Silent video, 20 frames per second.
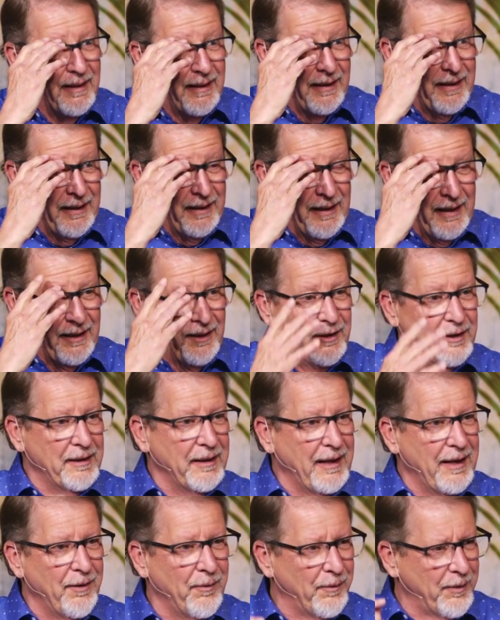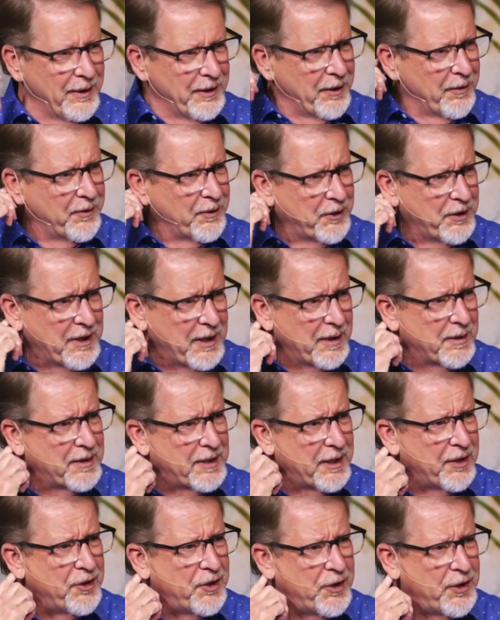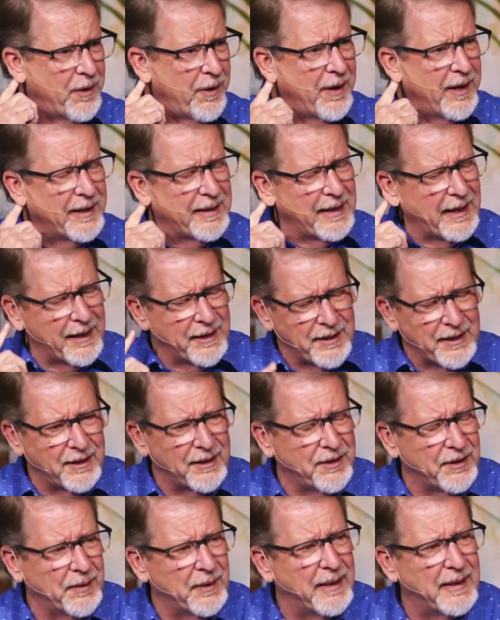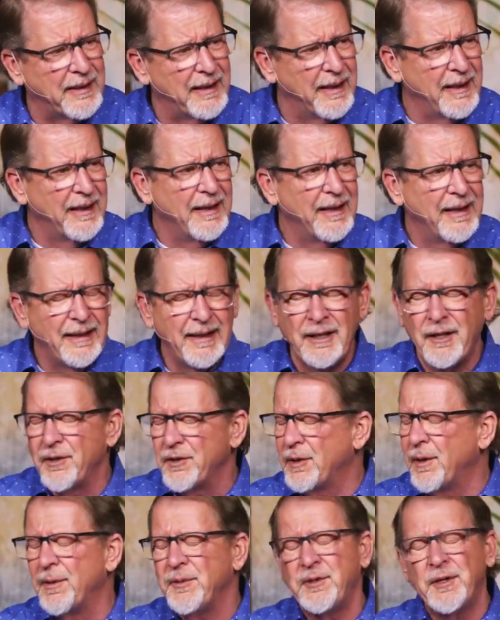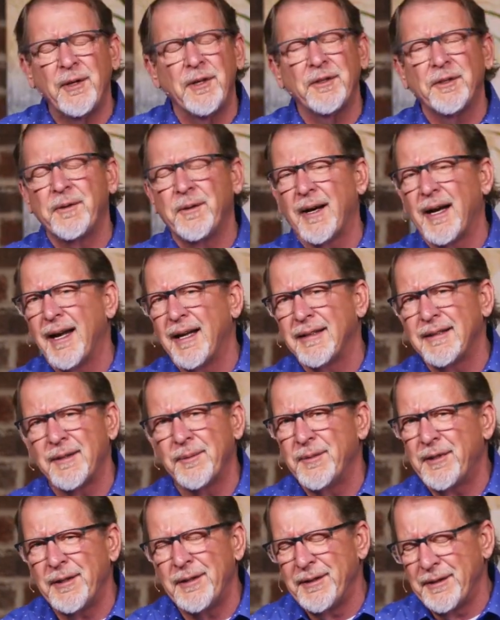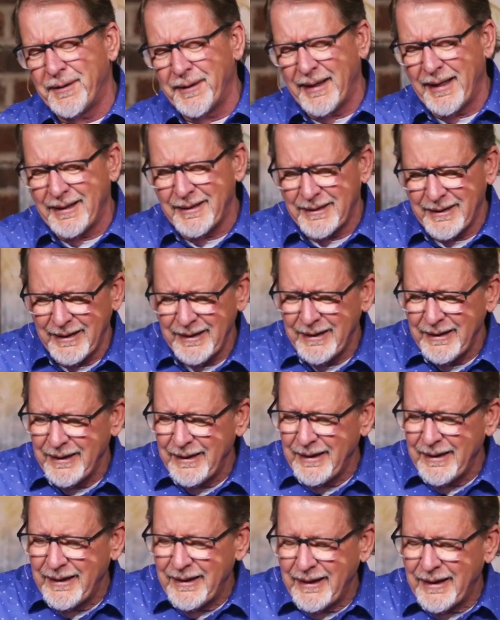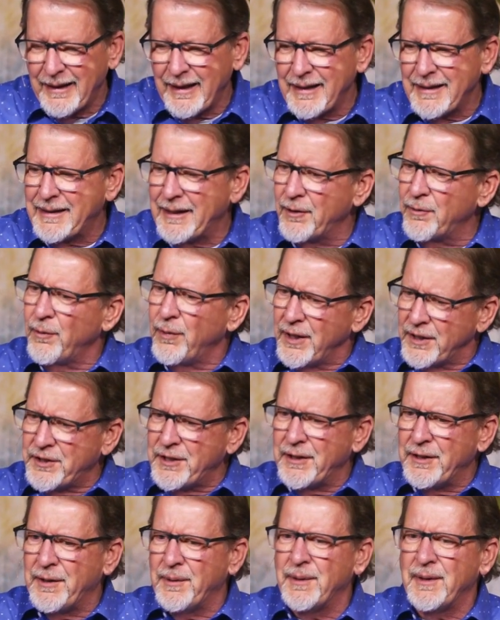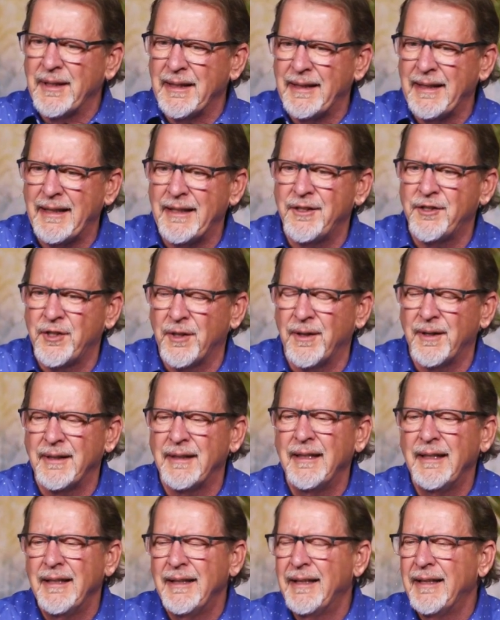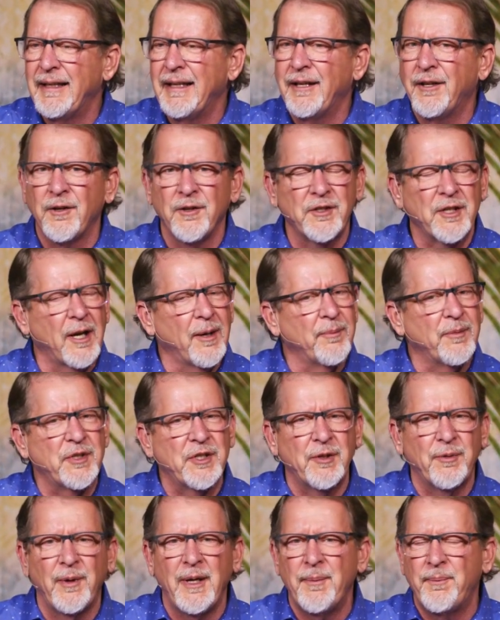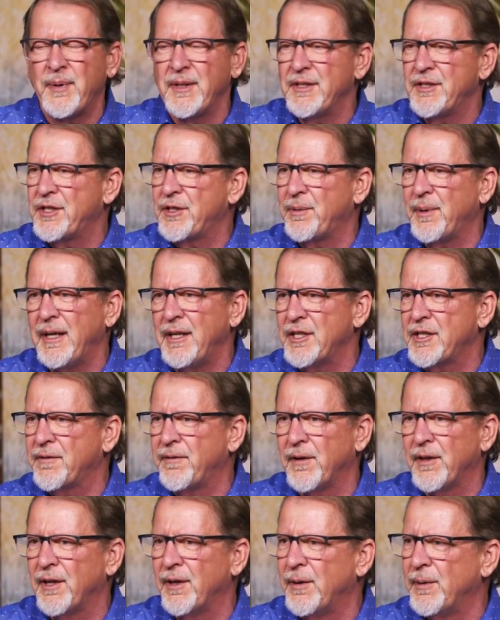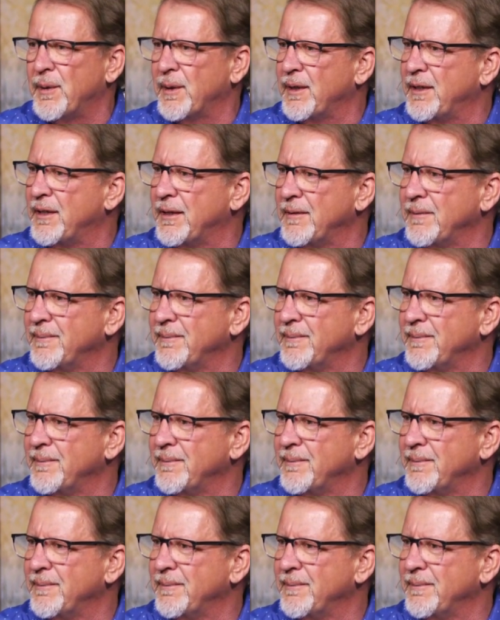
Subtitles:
And I looked, I went over to him and said, "John, how you doing?" And he goes, "Oh, I'm doing grand. And I said, "What you doing today, John?" And he goes, "I'm sweeping streets for the Lord."